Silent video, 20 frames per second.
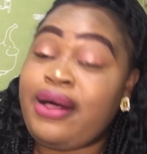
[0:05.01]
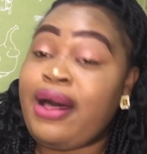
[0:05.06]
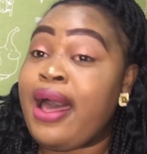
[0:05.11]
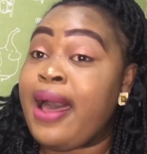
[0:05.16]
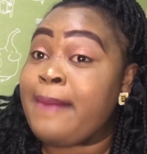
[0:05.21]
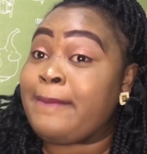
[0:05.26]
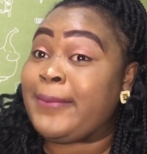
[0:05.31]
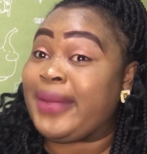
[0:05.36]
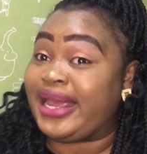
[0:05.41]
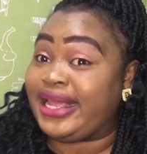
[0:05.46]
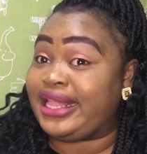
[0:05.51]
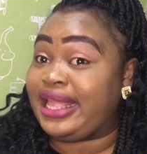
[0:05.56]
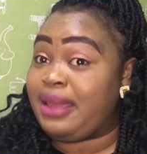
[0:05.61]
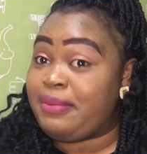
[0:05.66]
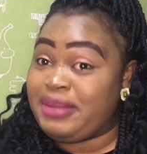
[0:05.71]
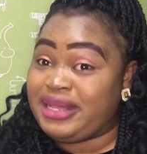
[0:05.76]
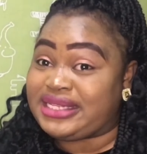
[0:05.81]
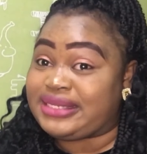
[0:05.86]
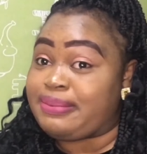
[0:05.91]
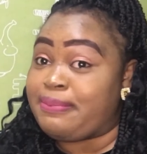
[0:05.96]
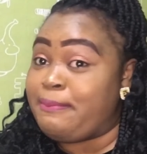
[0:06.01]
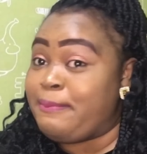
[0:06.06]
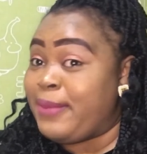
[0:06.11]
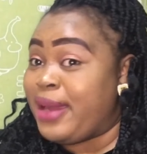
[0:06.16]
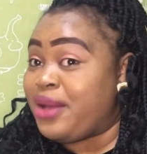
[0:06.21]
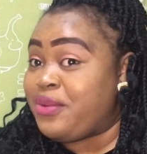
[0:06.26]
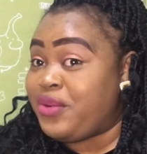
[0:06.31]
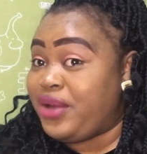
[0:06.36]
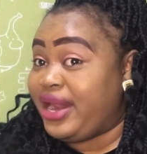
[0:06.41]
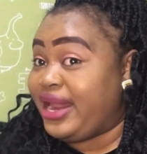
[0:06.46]
My name is
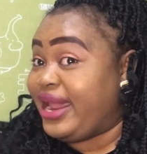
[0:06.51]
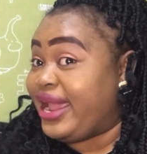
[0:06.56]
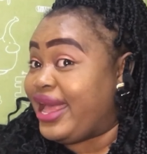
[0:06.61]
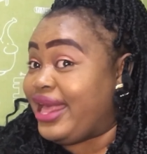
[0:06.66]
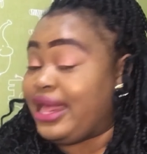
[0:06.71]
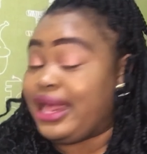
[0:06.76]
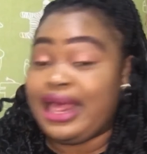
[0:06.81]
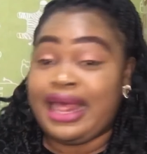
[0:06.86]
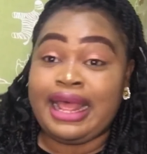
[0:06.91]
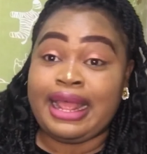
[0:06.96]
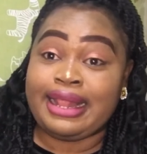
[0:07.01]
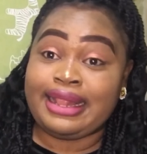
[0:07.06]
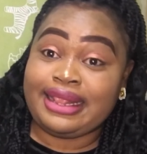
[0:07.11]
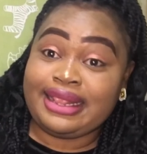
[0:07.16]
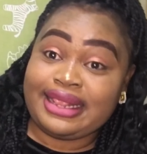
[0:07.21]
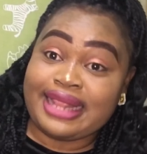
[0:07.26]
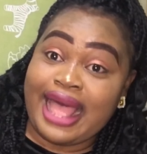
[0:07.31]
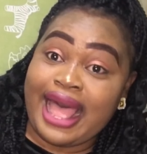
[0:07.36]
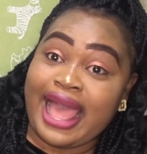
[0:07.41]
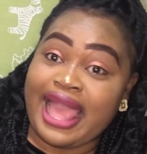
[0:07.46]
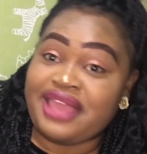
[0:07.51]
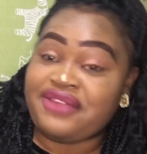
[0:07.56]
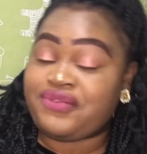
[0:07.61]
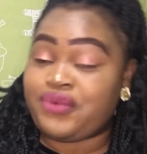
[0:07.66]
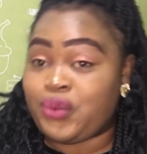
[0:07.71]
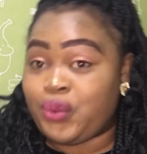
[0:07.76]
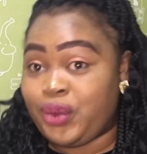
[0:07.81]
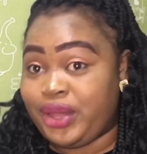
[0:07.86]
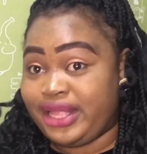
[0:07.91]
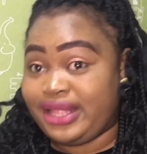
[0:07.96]
Maria, Live
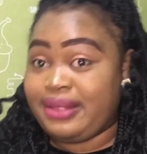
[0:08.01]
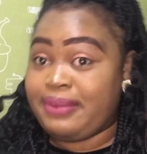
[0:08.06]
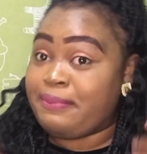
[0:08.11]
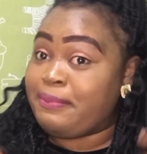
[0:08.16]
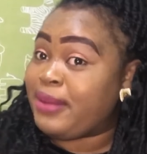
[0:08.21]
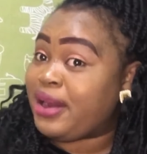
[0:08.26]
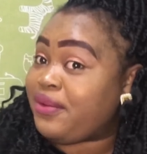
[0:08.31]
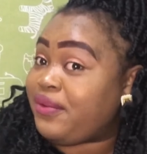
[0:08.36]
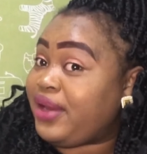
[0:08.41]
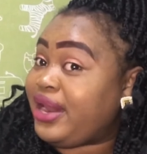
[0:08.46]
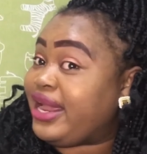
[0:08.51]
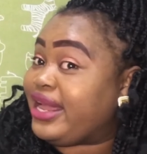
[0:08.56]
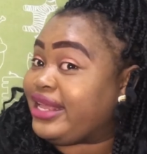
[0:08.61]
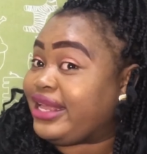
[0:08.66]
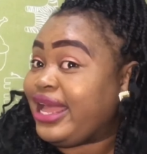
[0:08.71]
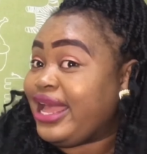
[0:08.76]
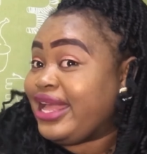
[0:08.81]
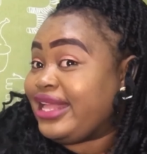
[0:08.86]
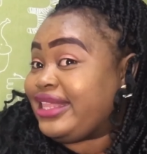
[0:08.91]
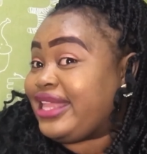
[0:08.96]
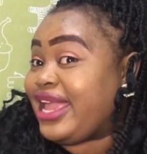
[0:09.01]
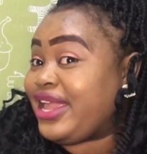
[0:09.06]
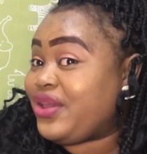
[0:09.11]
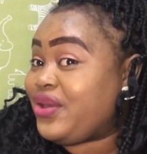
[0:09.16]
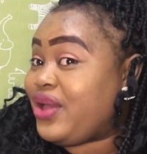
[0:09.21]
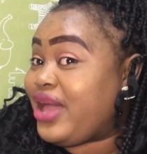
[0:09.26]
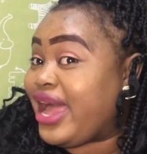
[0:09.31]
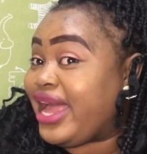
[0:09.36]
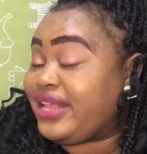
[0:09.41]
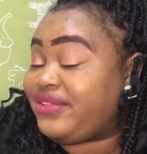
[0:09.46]
with Maria. Thank you
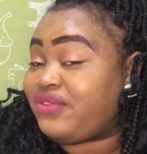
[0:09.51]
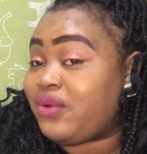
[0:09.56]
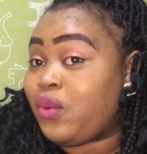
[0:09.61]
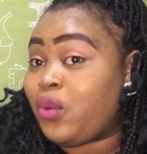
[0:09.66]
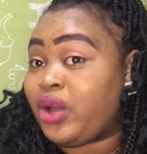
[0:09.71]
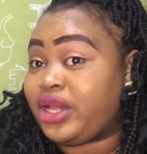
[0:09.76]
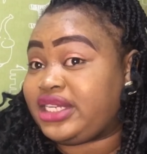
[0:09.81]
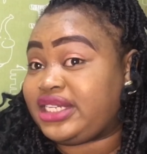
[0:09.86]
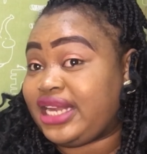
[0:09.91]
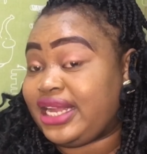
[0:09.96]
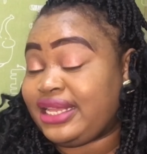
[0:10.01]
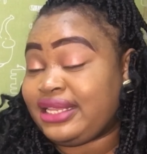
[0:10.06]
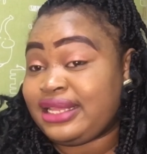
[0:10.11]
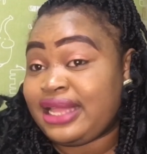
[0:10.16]
guys for watching.